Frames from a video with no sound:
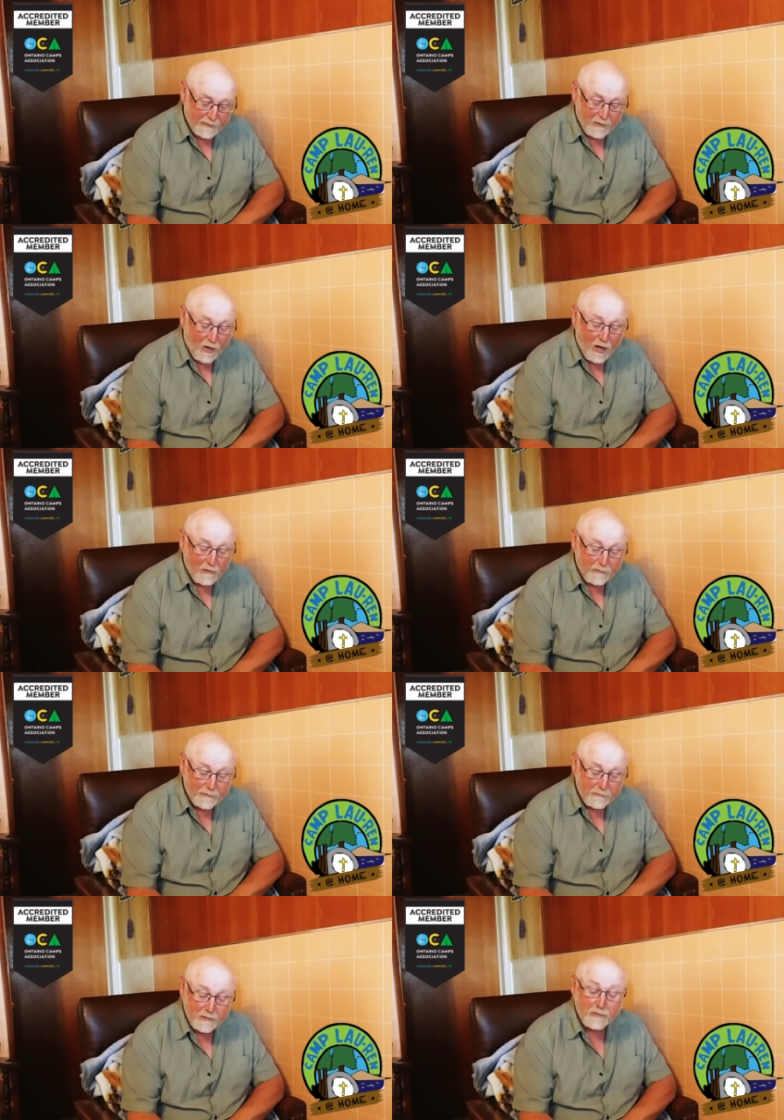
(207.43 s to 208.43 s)
and a hot
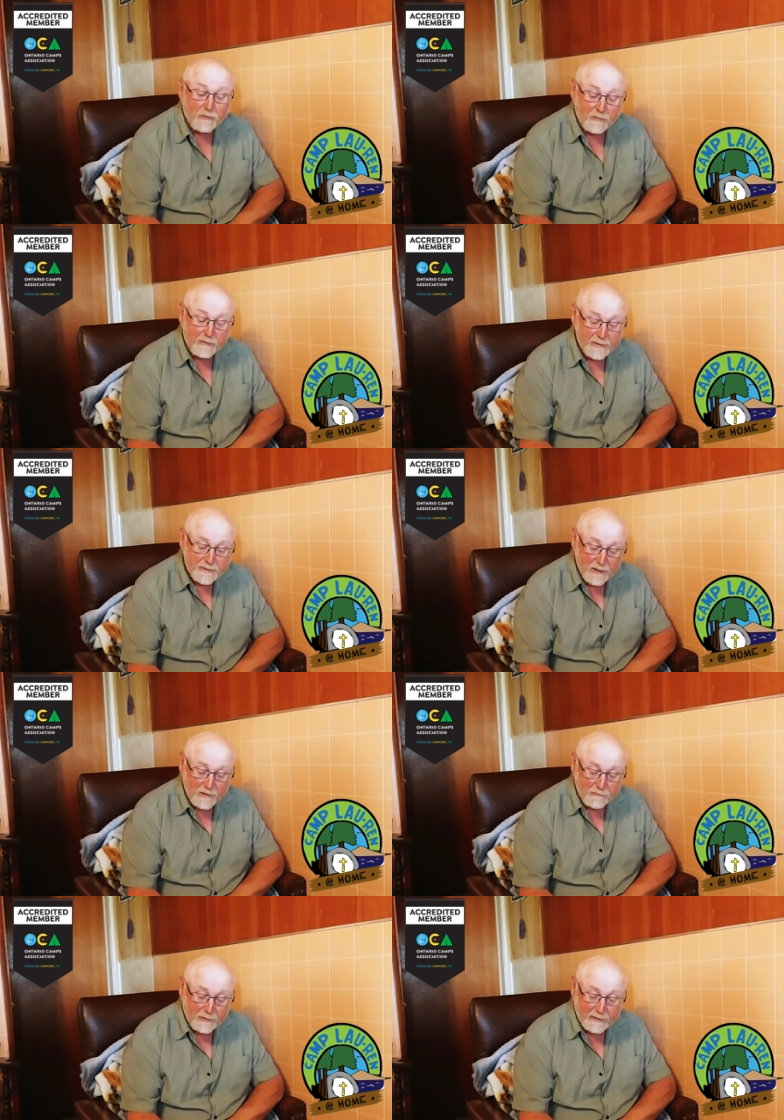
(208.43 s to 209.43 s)
wind blew, and the
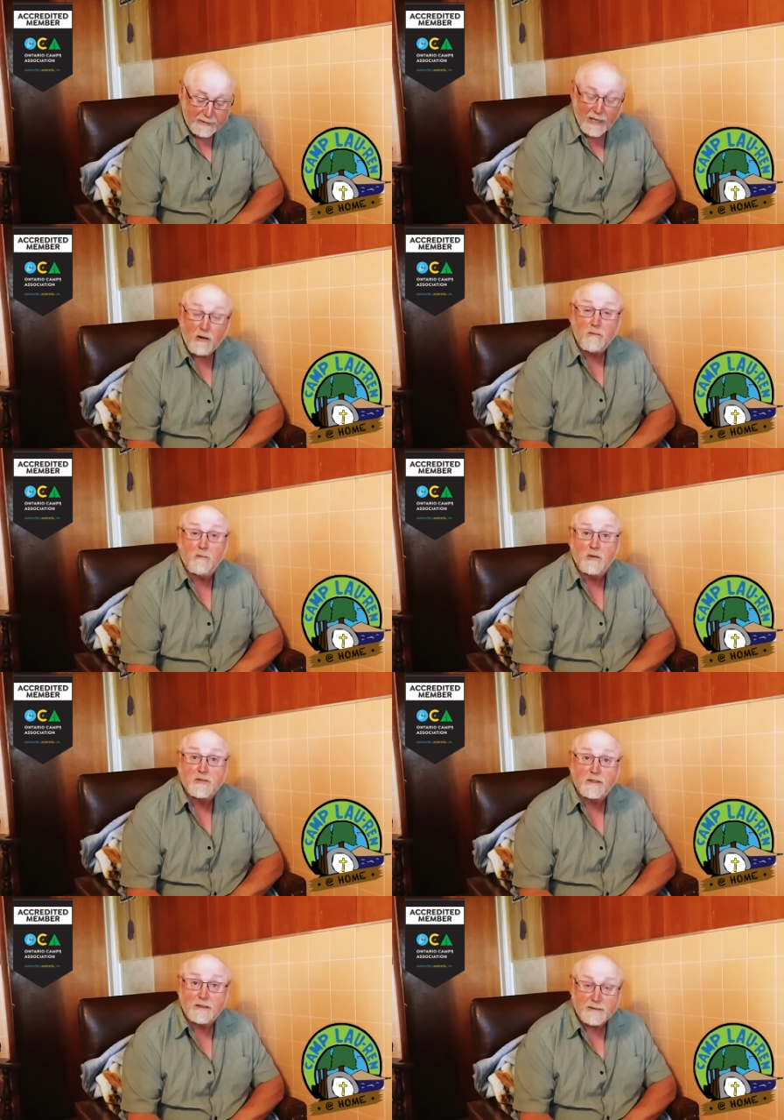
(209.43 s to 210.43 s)
sun beat down
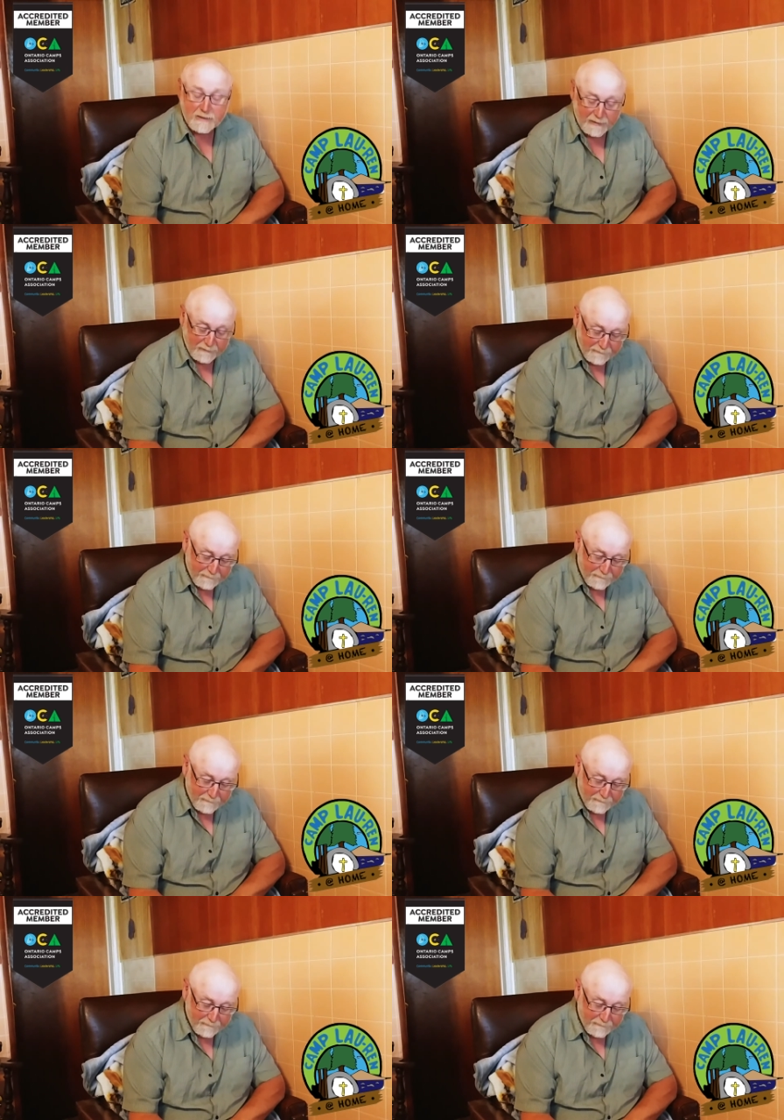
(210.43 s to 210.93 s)
mercilessly.